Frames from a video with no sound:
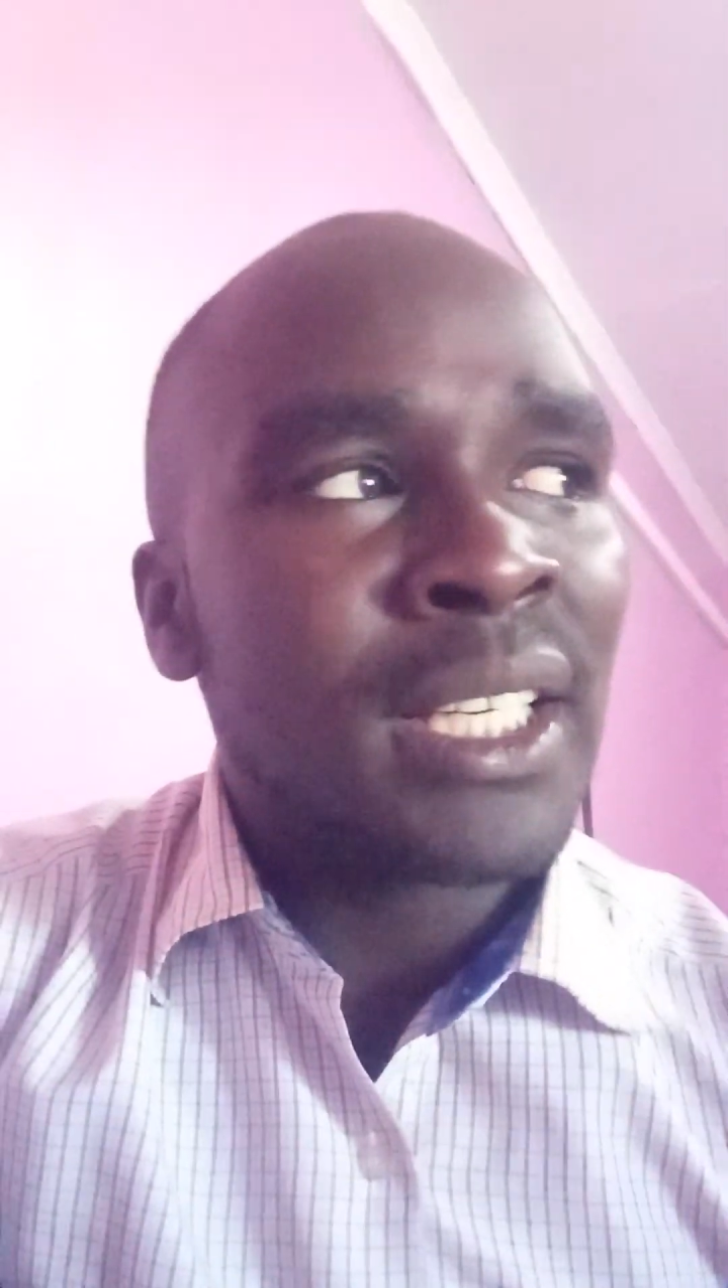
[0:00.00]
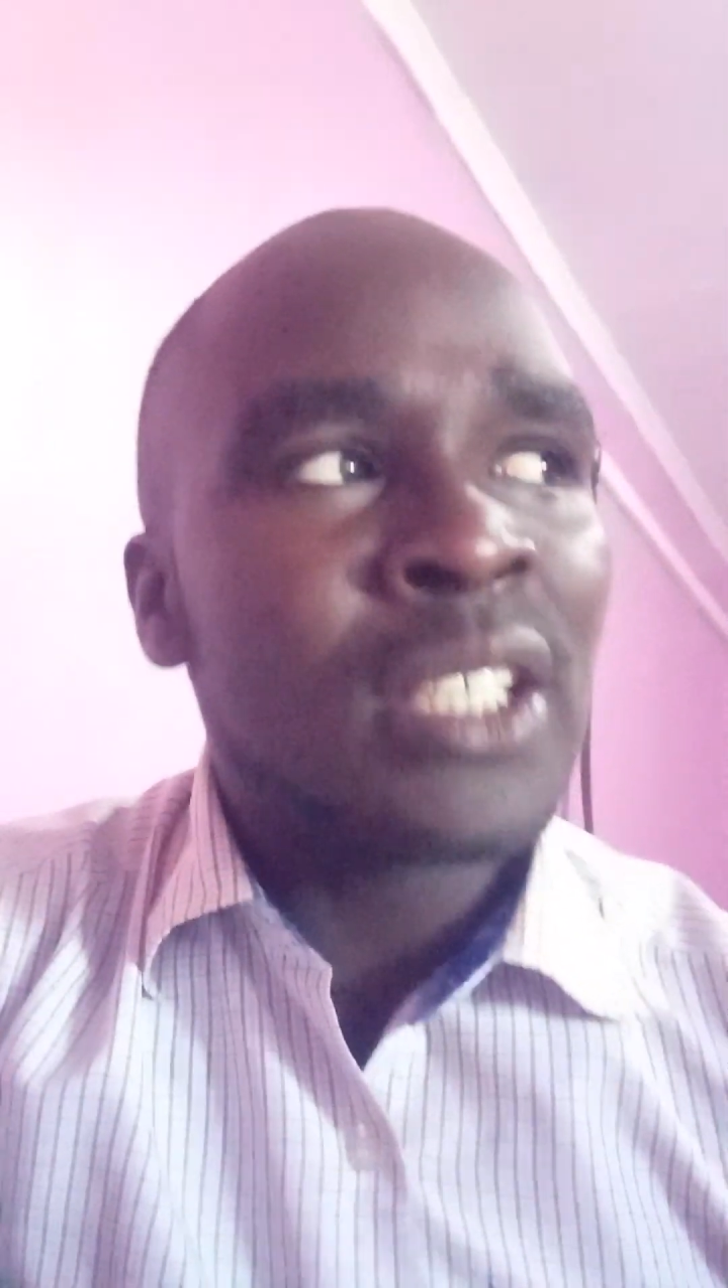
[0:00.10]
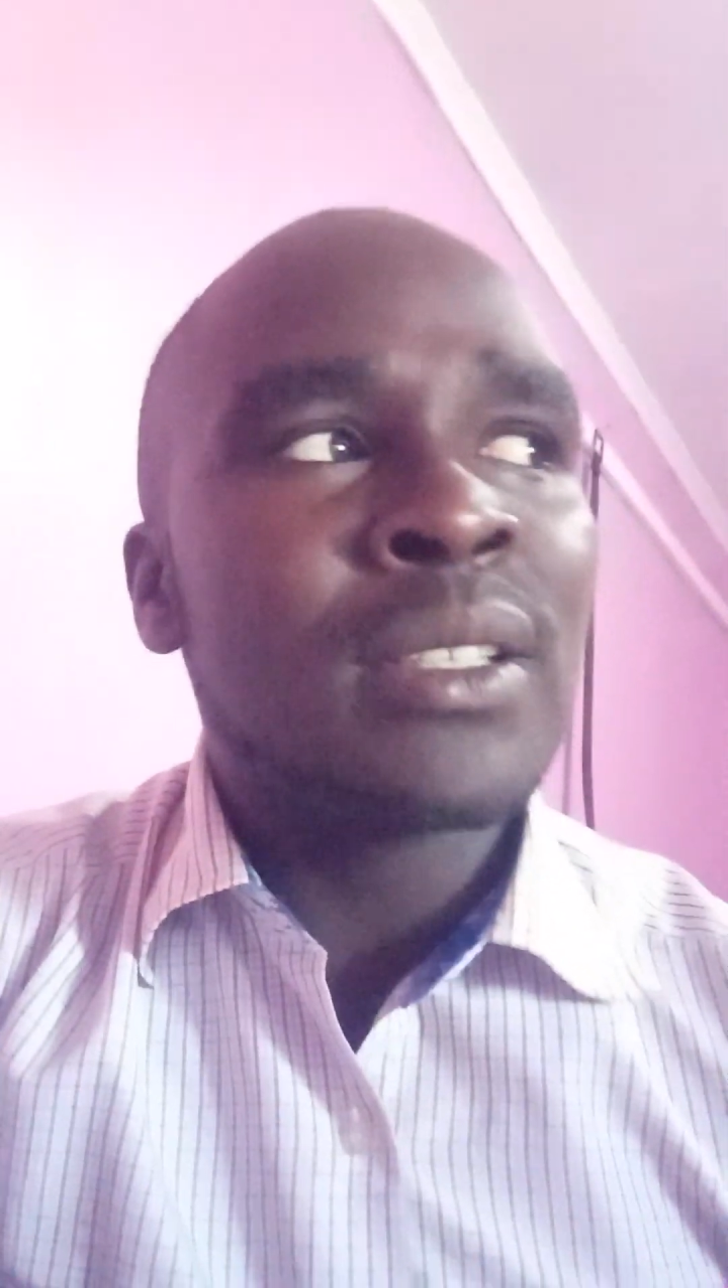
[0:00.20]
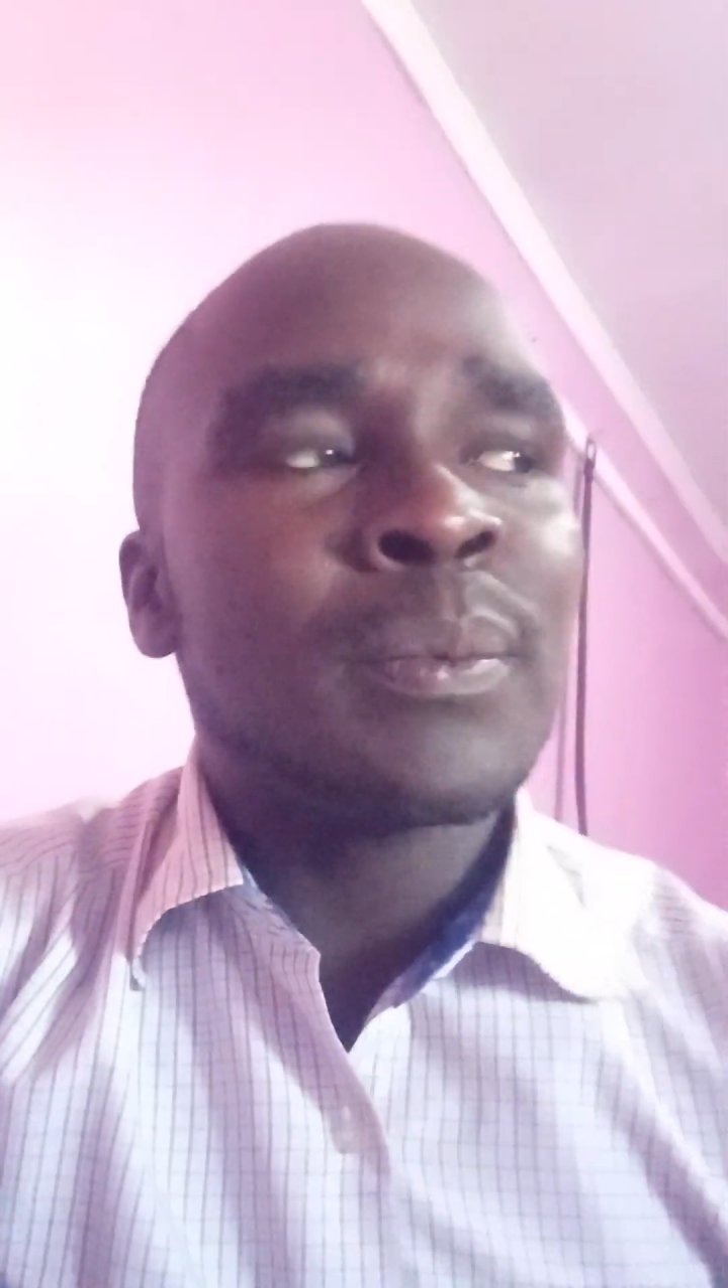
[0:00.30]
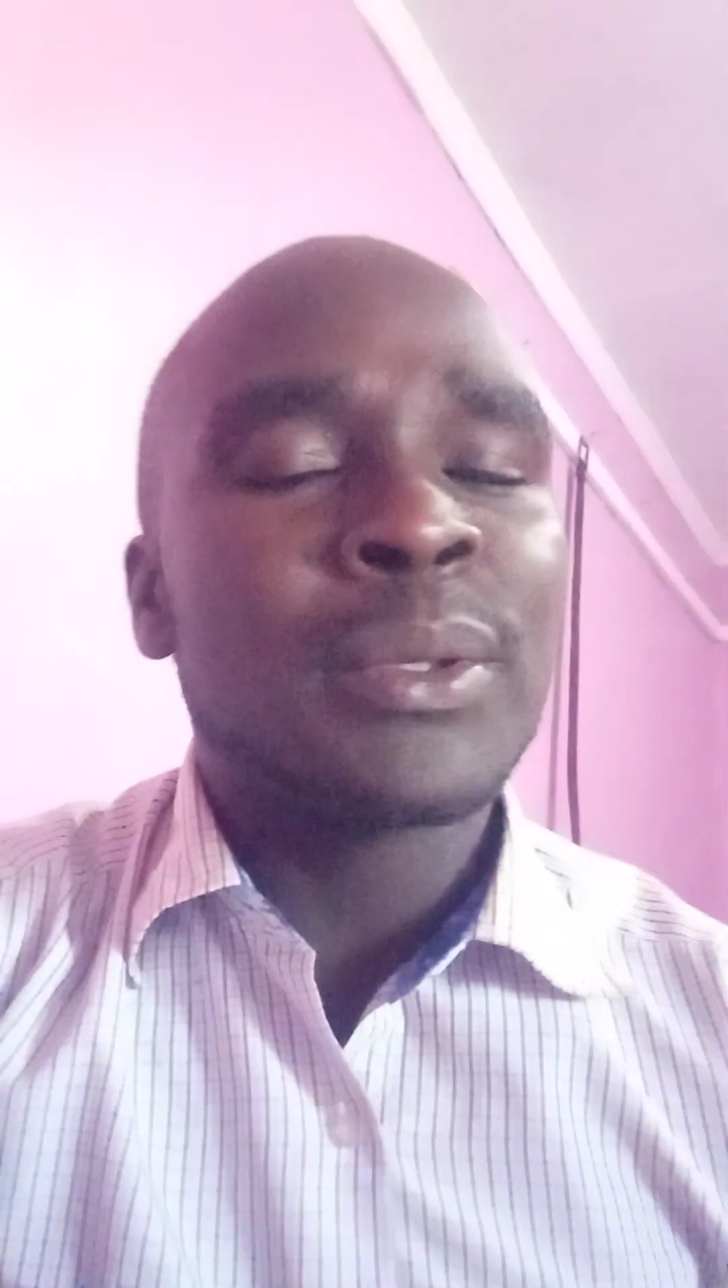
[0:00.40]

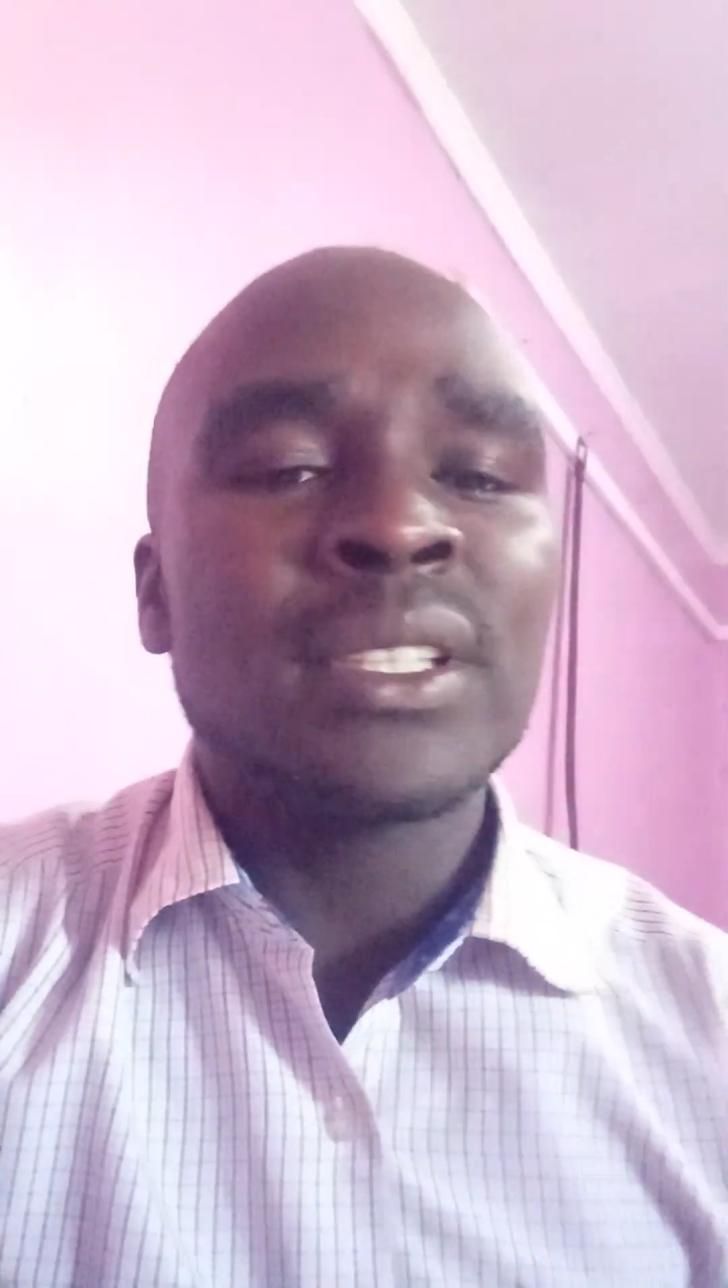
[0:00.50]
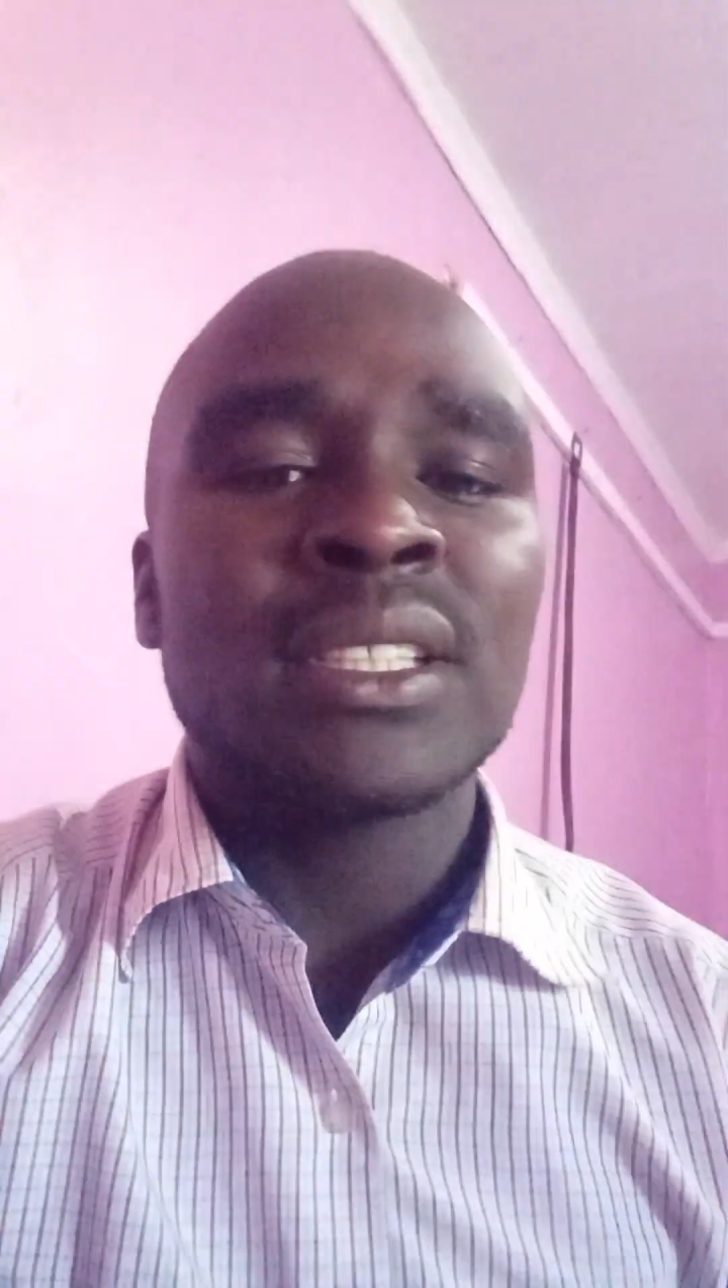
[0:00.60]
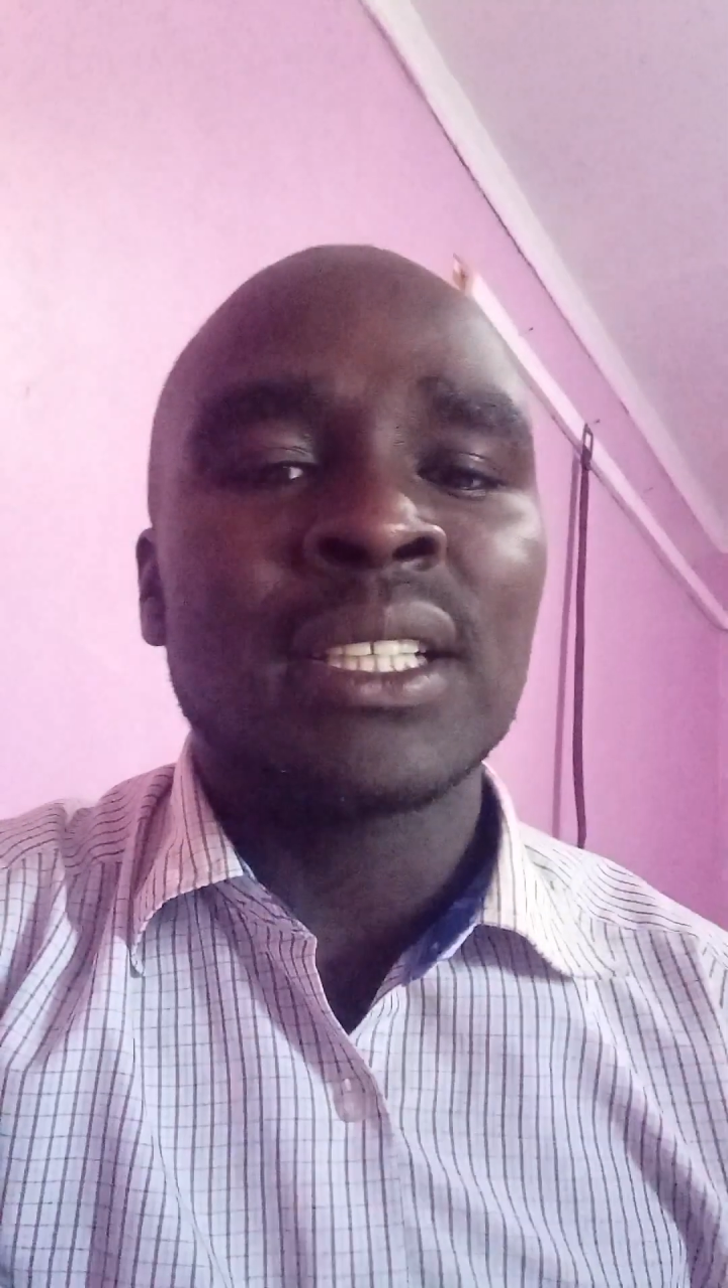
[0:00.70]
third point,